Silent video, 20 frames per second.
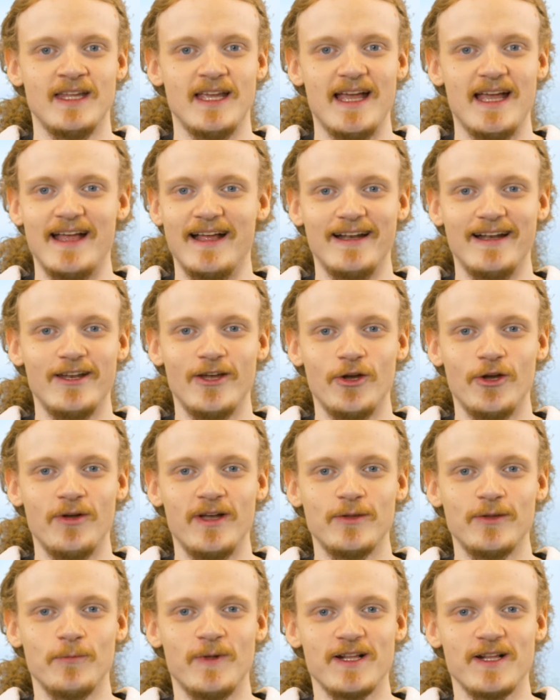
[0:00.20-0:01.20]
Hello
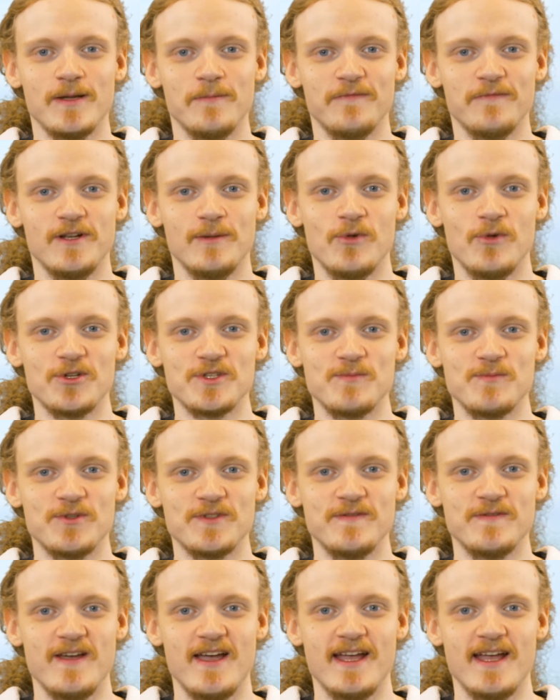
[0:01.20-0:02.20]
and welcome, fellow
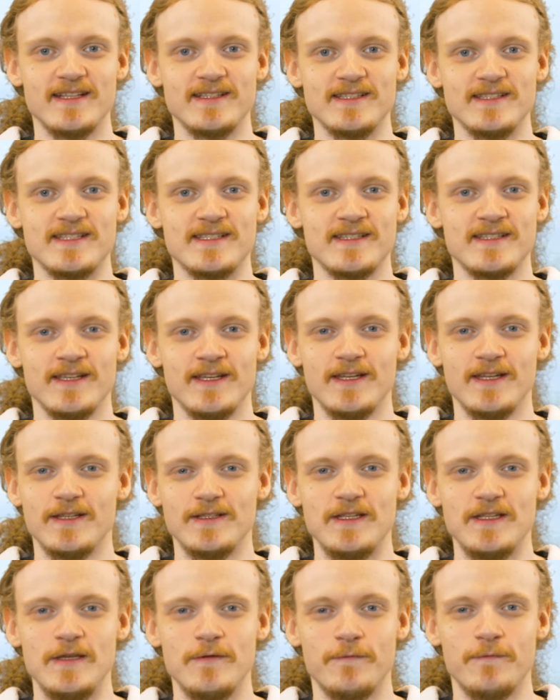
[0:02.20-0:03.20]
motorsports fans.
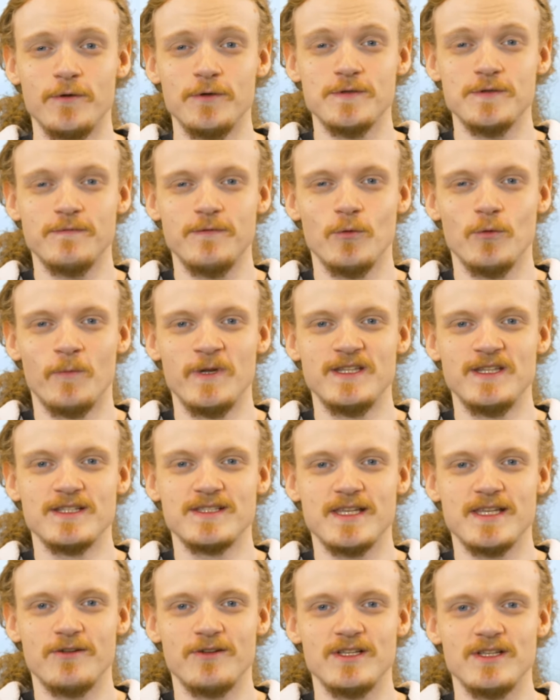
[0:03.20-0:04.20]
The first few winter
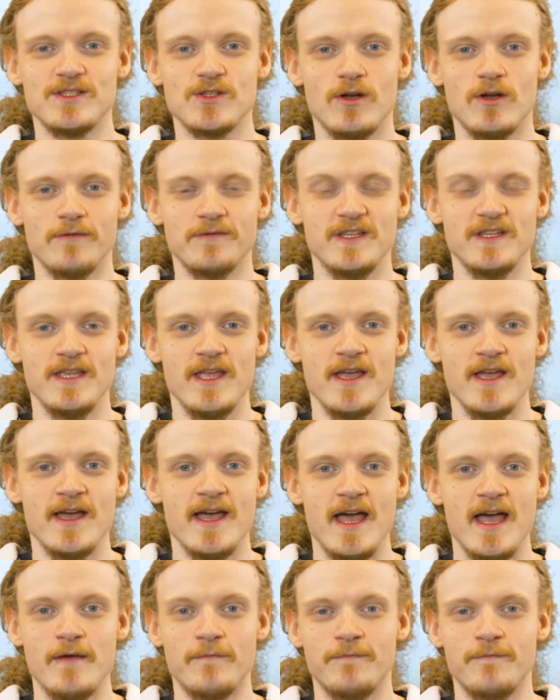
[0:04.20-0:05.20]
series of the year
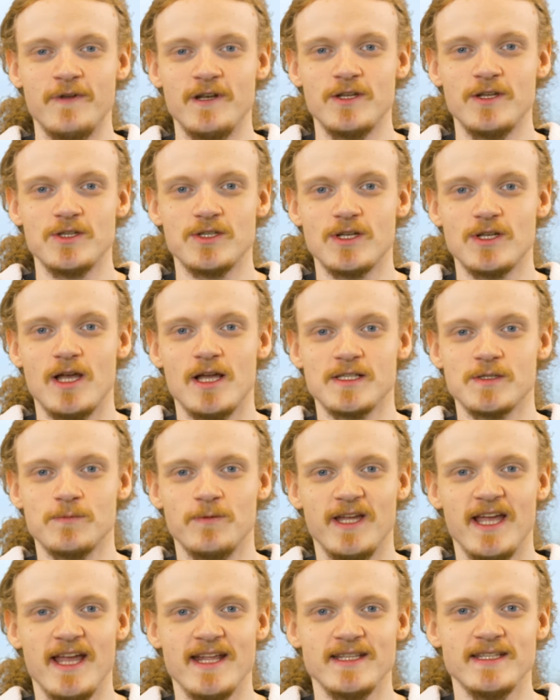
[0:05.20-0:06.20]
have finished last
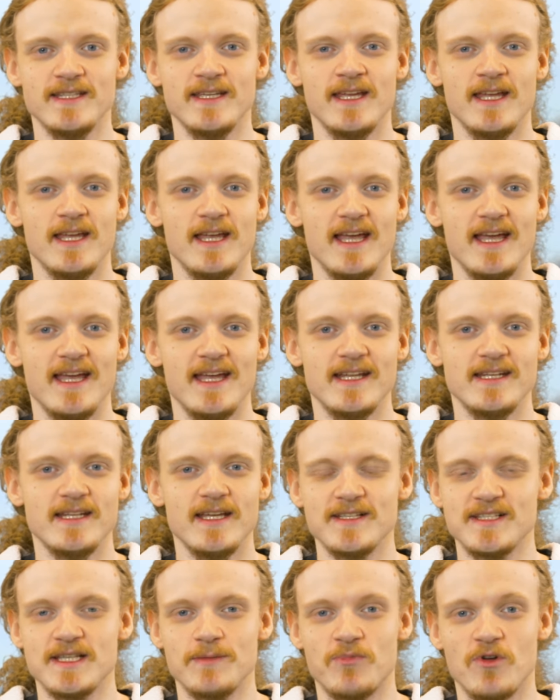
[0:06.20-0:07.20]
weekend, and
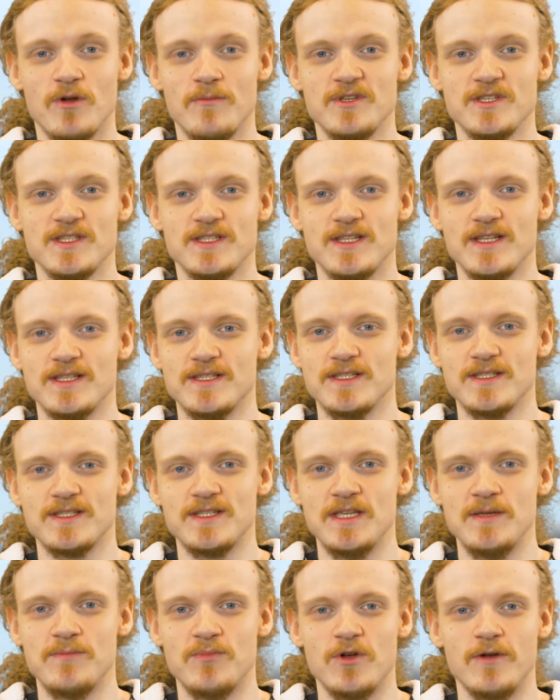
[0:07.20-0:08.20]
as I promised, this is
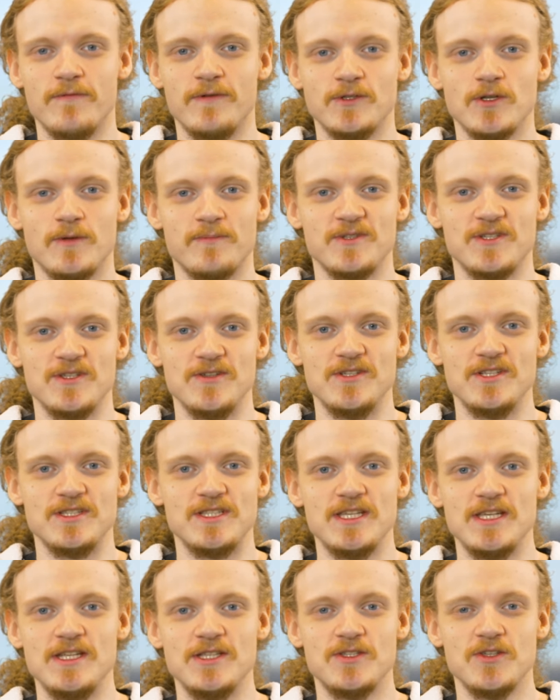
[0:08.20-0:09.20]
the perfect
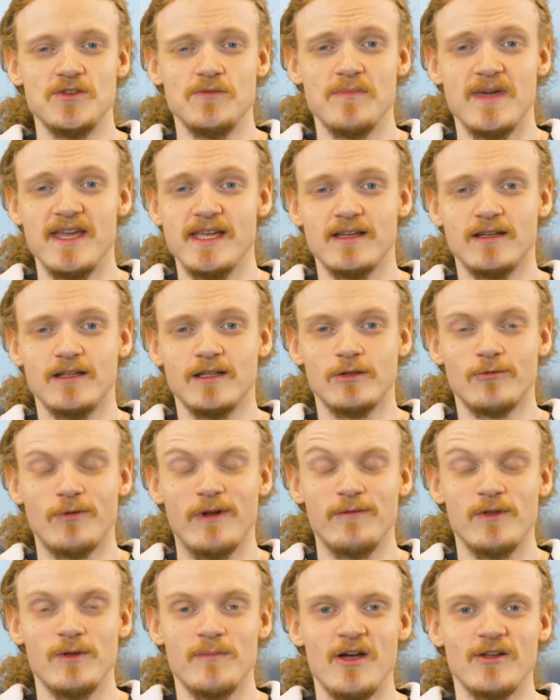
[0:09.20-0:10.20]
opportunity to make a little
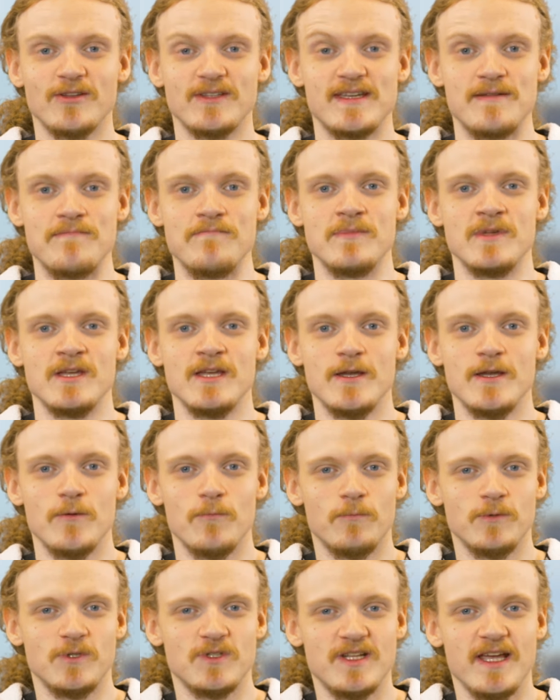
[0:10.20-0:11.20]
review about them.
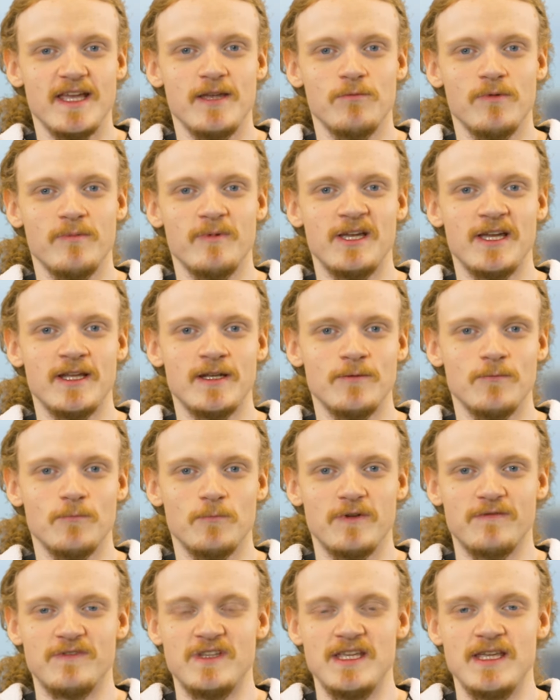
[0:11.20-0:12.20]
Today we begin
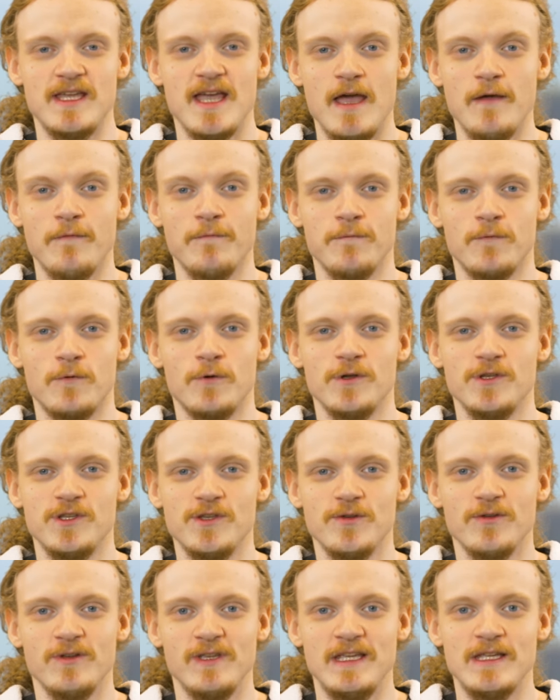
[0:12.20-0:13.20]
with the F4
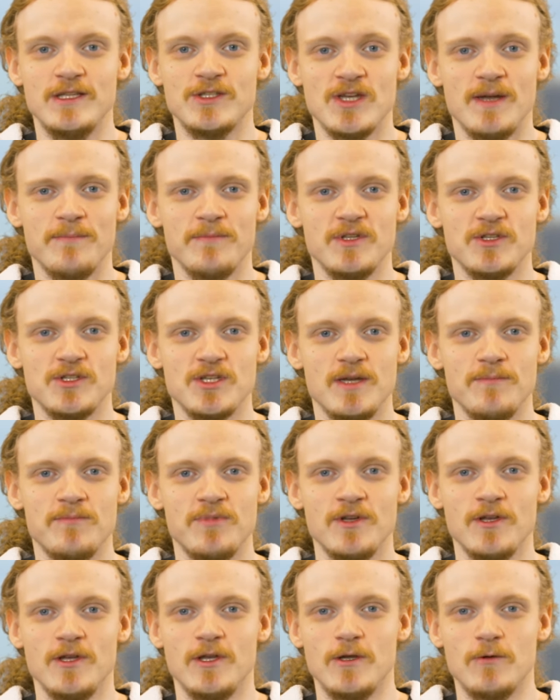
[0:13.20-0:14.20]
UAE Championship
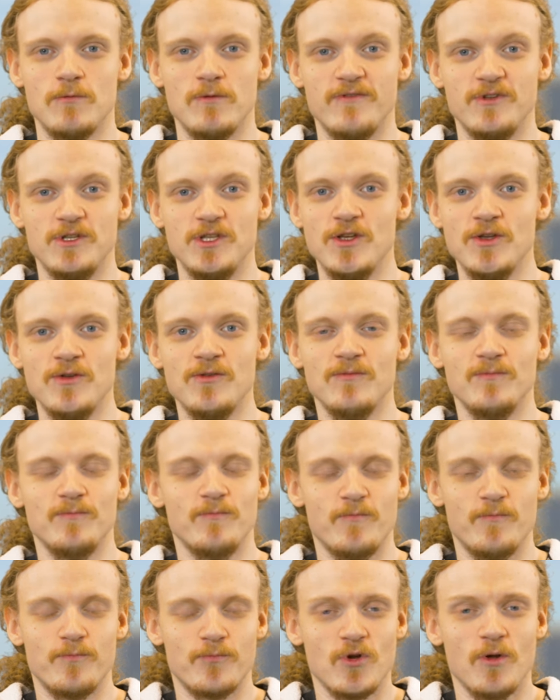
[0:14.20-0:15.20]
with a new,
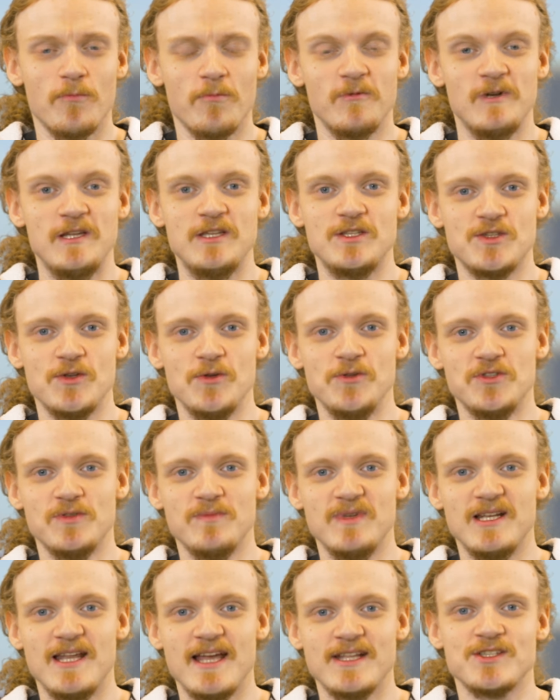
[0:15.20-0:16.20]
probably soon to
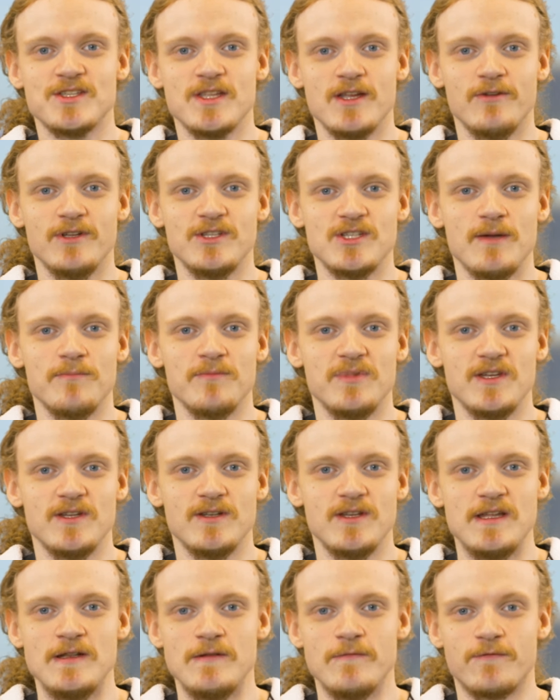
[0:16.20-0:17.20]
be legendary
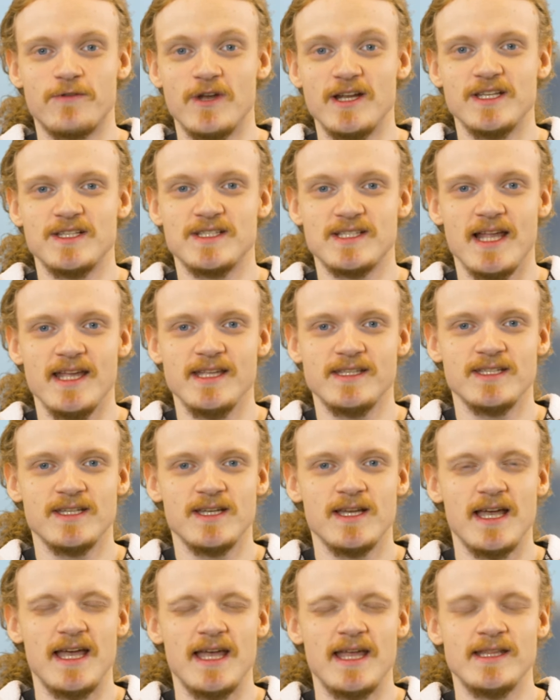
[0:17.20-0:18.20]
champion in Freddie
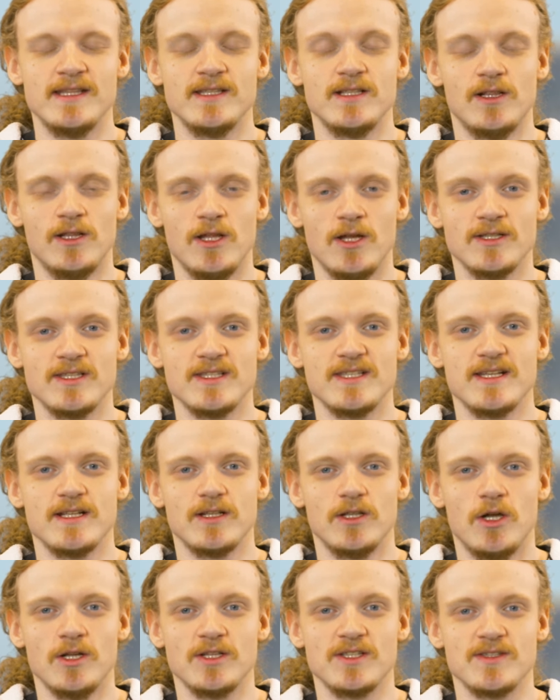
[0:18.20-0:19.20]
Slater, and lots
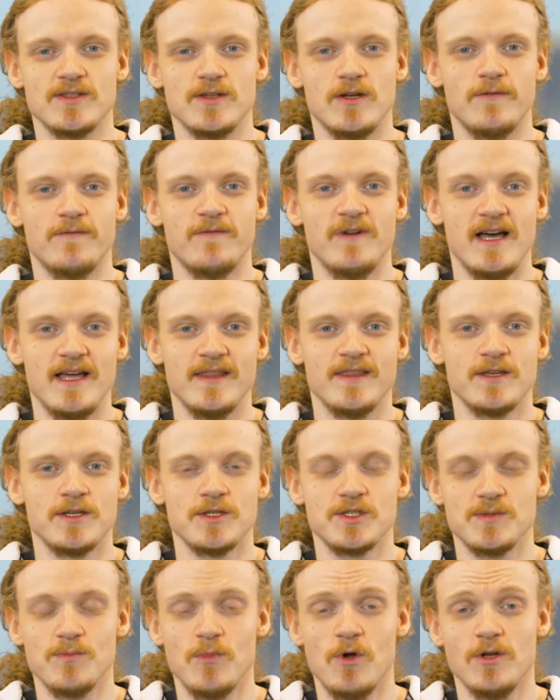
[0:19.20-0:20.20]
of other
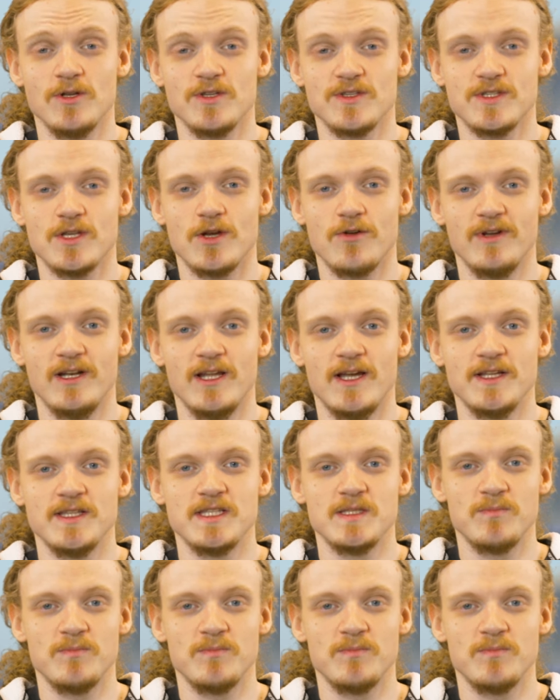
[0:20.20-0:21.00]
smaller storylines